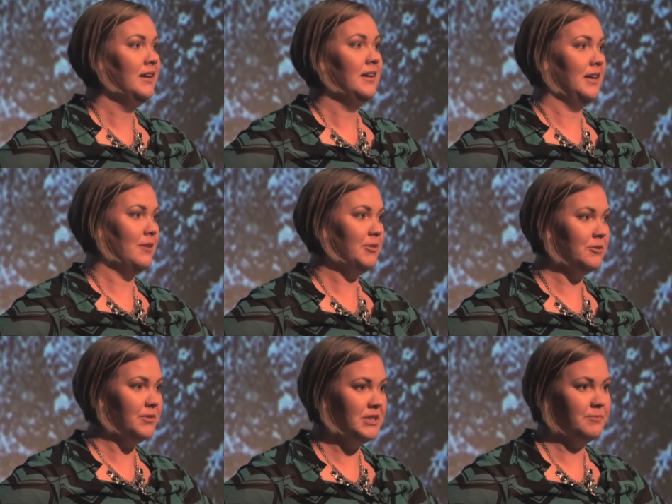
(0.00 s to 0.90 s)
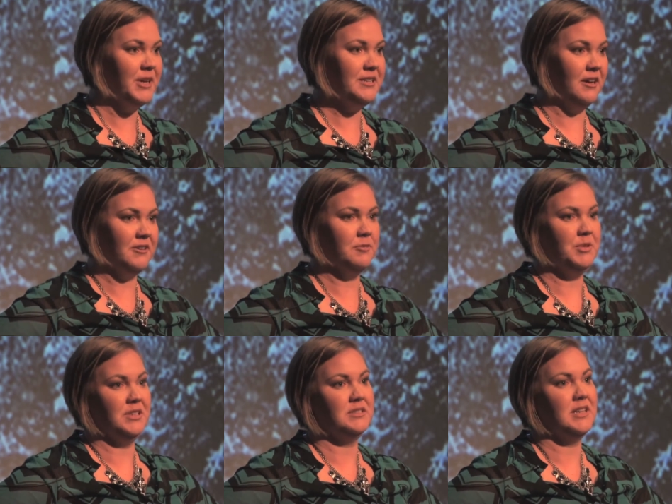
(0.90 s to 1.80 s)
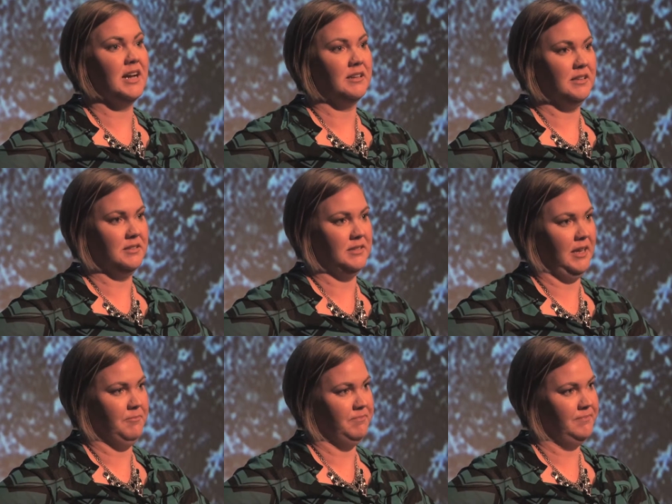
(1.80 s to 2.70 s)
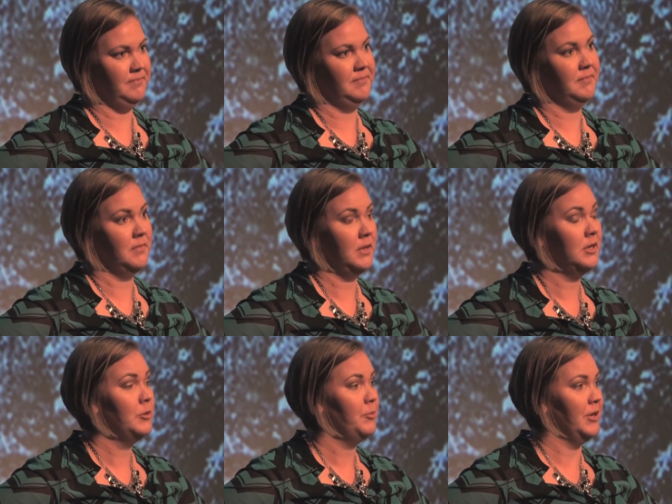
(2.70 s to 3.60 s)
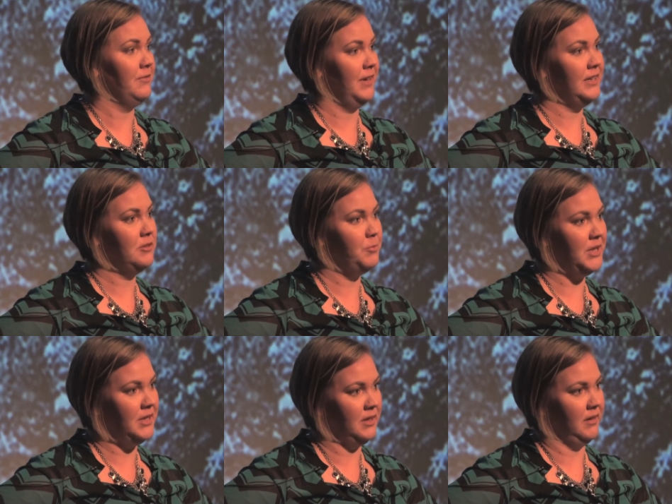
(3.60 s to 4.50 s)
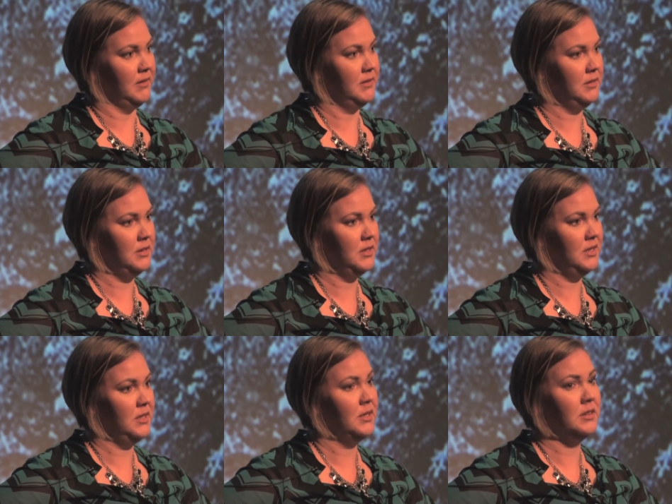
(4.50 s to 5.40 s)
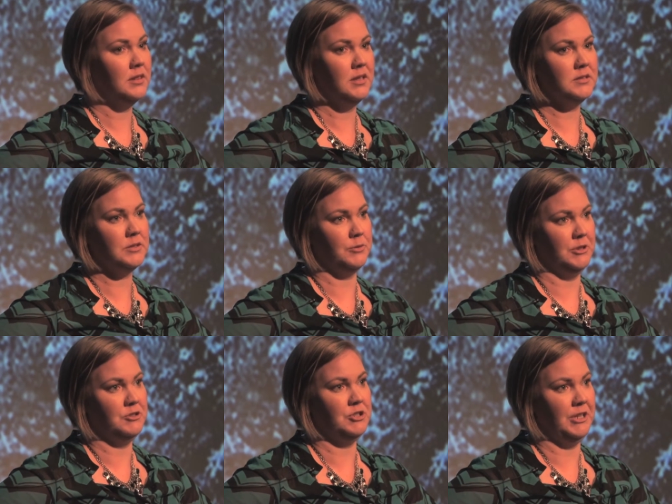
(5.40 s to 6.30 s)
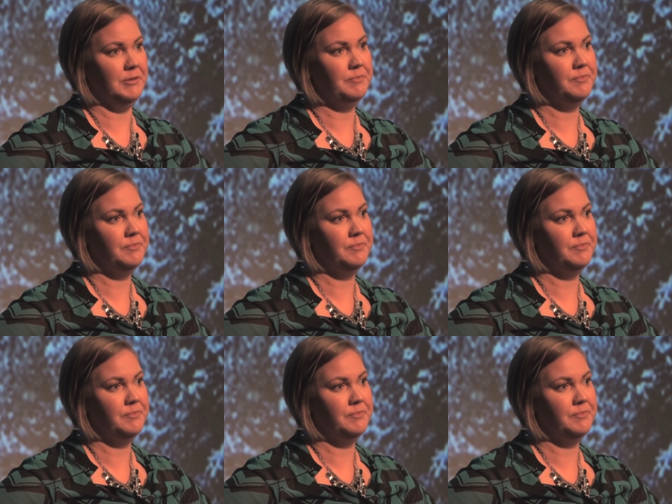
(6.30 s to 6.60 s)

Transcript: And I'm going to raise my daughter to be exactly the same. But if I can be here, then so can she.